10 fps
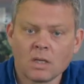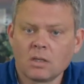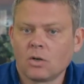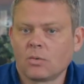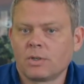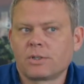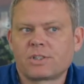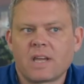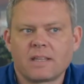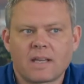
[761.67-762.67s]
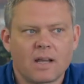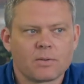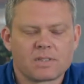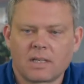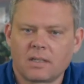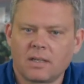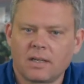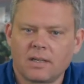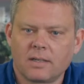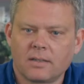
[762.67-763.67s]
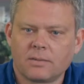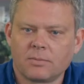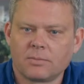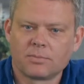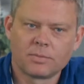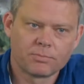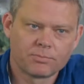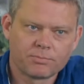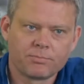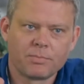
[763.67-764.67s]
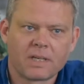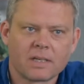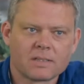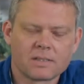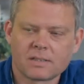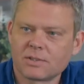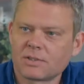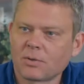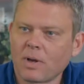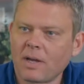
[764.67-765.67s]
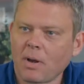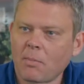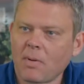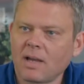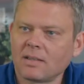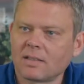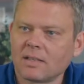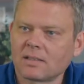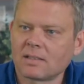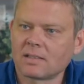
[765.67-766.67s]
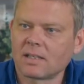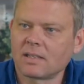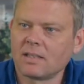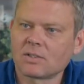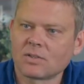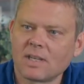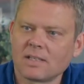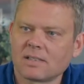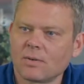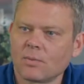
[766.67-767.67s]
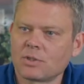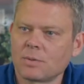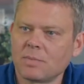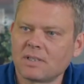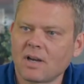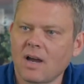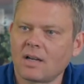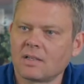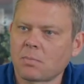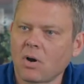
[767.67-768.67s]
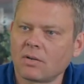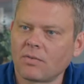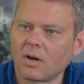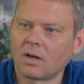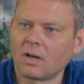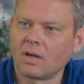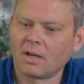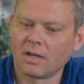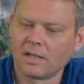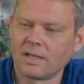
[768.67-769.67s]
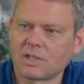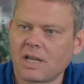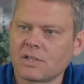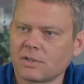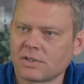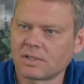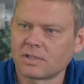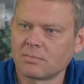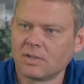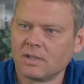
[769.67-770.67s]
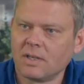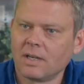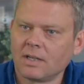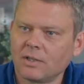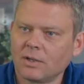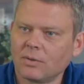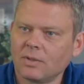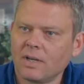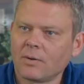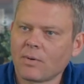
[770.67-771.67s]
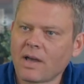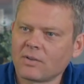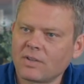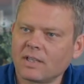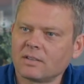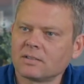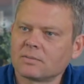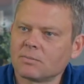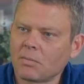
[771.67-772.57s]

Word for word: You know, you're saying that, I was thinking, uh, because just the way my mind thinks is that these are things that should be taught as part of our uh, an educational system. You know, it rather than nice.